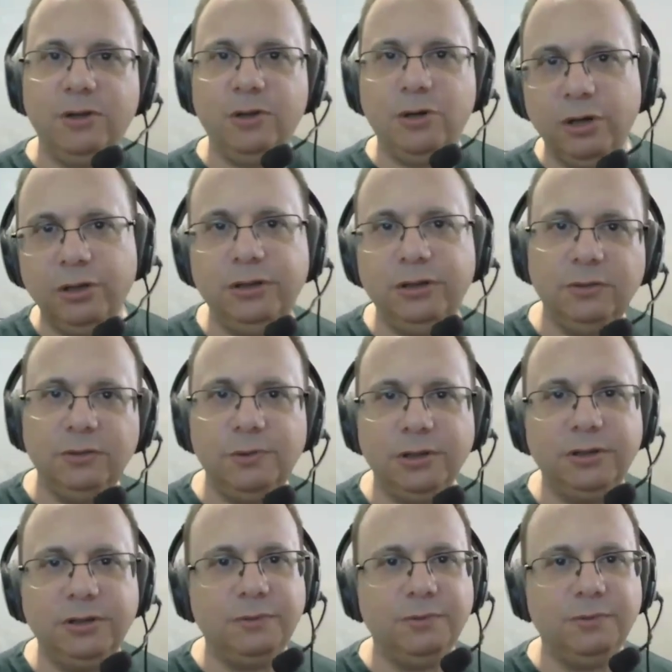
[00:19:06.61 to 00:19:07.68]
content
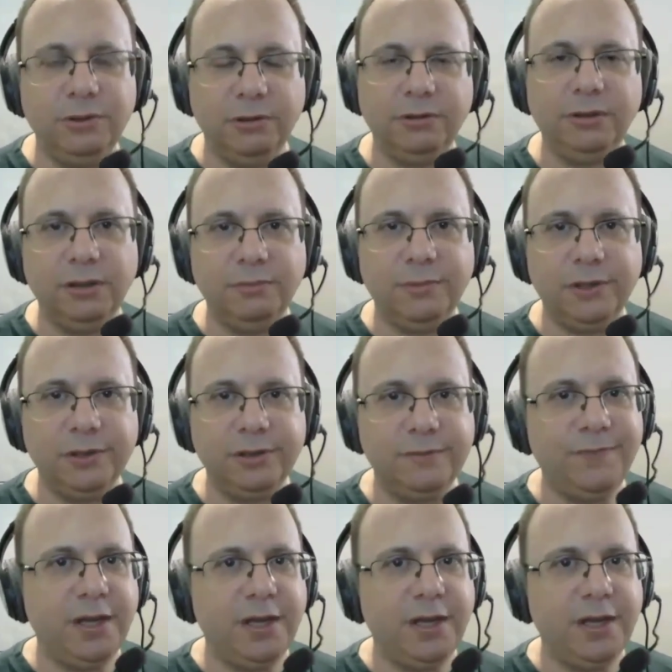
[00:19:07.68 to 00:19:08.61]
world that we're talking about.